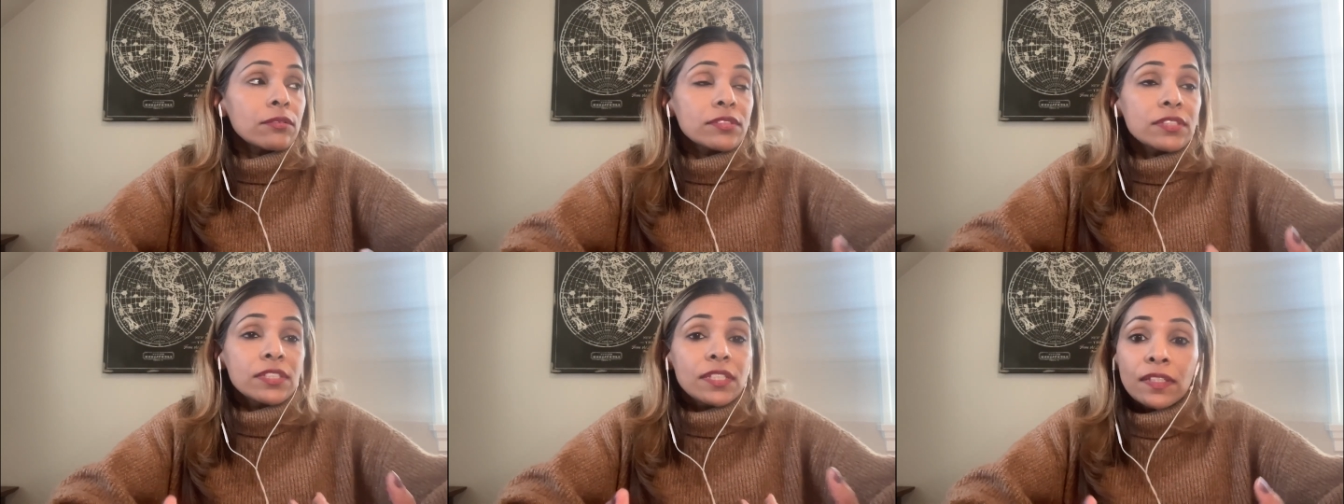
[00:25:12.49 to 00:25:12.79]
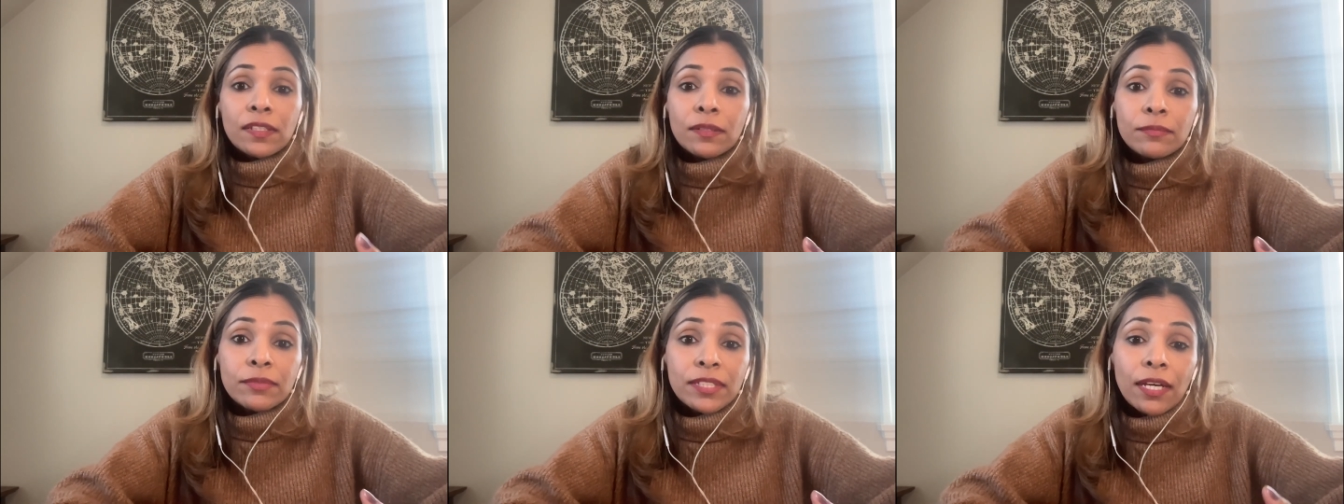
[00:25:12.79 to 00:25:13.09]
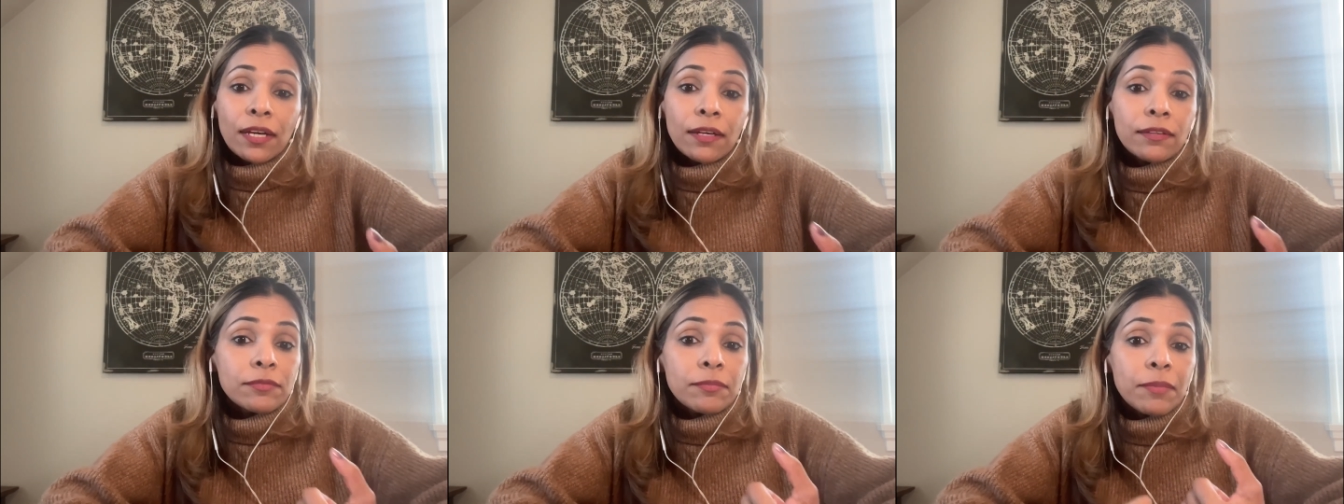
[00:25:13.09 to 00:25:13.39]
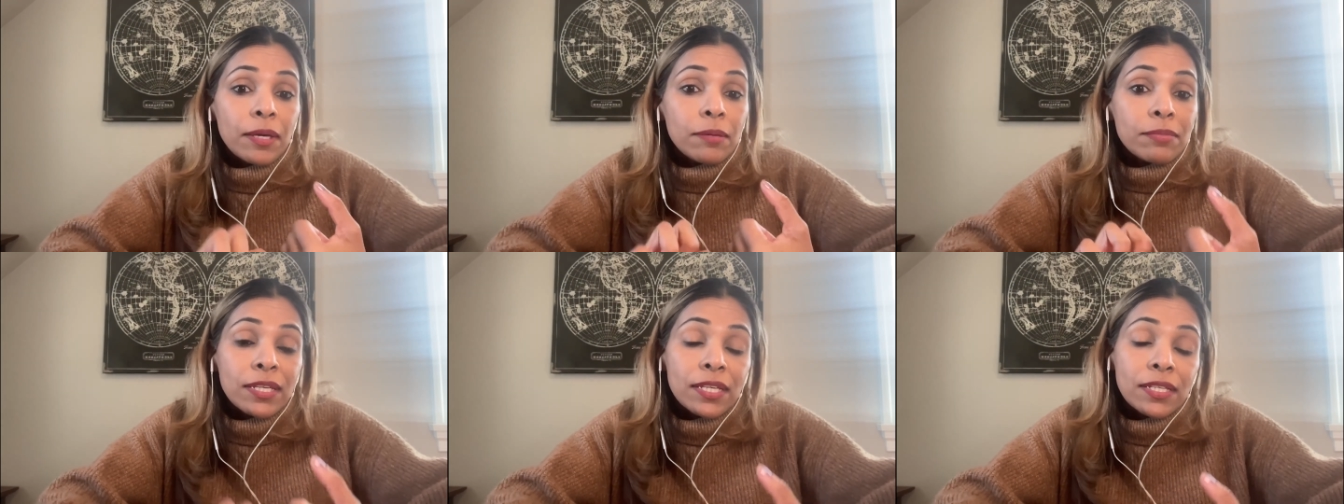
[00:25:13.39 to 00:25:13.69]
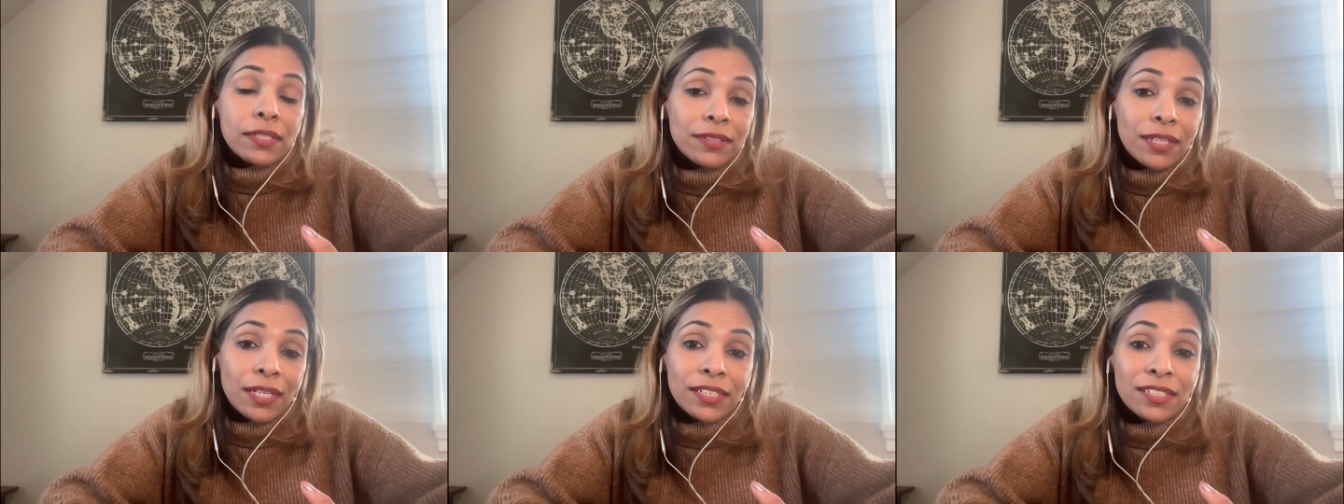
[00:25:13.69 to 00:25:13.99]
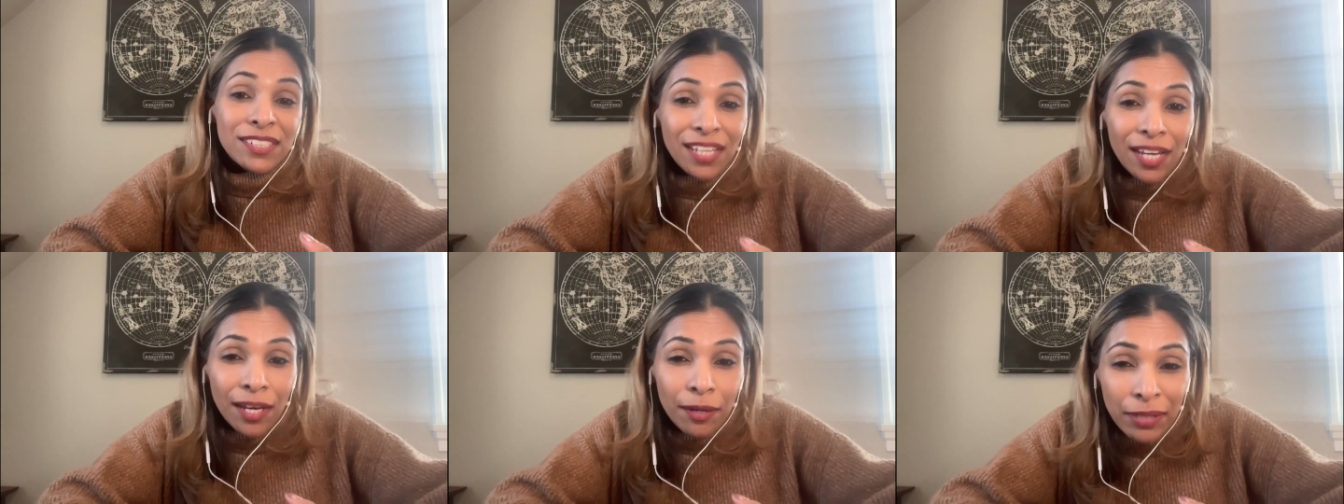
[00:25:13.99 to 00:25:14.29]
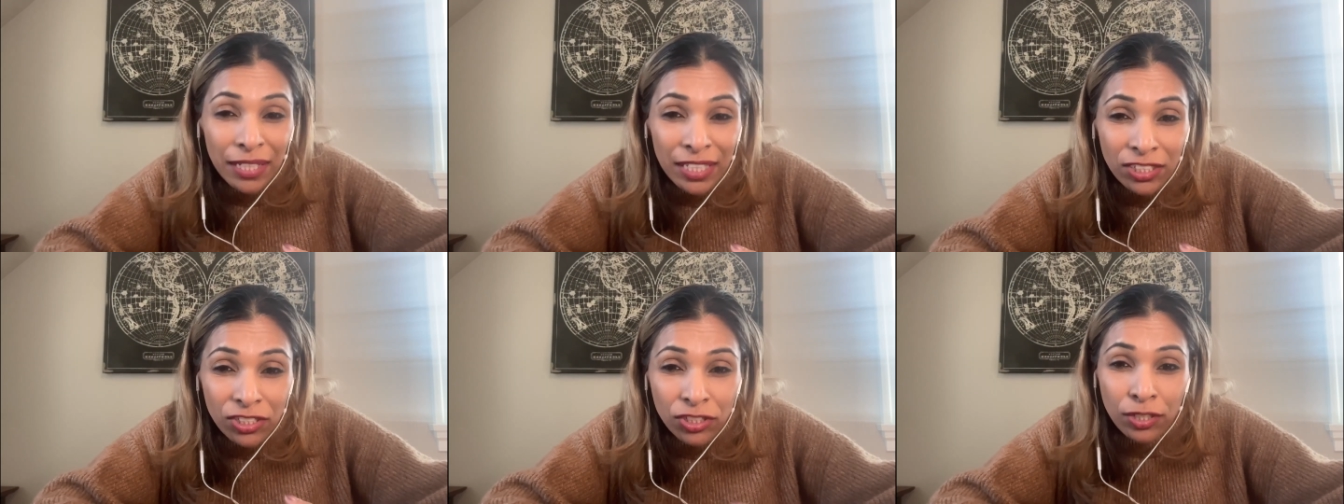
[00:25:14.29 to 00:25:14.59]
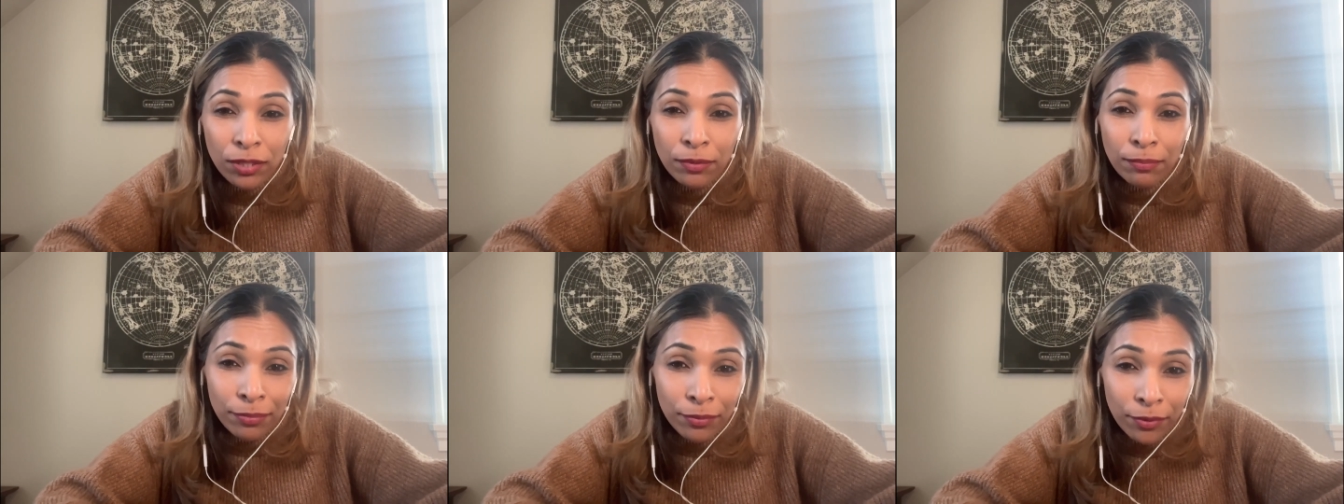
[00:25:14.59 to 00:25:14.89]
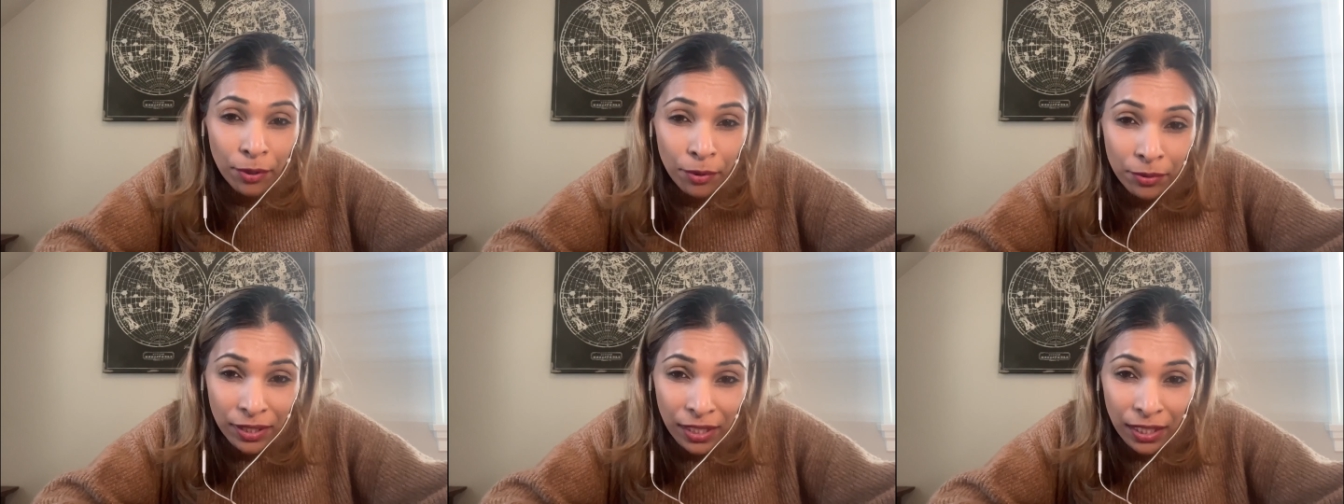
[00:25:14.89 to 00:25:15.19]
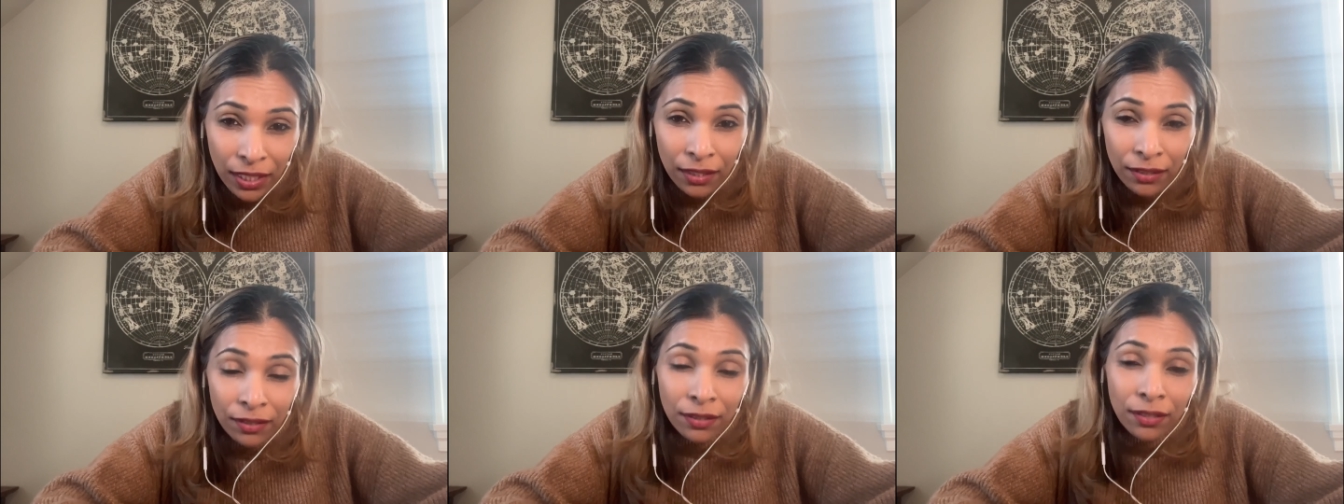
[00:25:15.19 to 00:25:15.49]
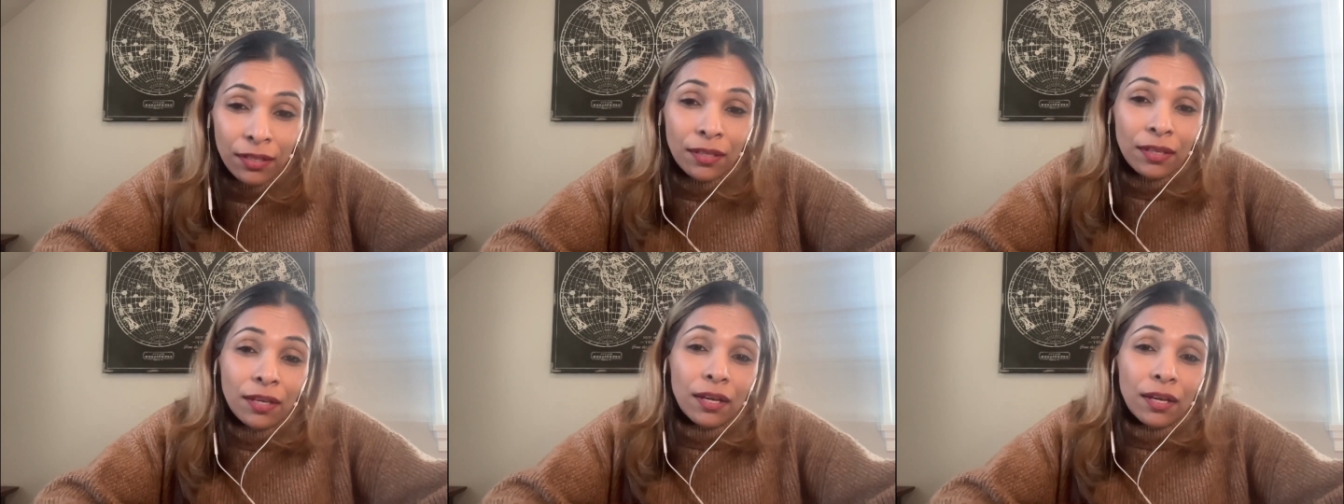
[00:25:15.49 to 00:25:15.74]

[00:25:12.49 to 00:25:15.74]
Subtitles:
see themselves maybe as like damaged, broken,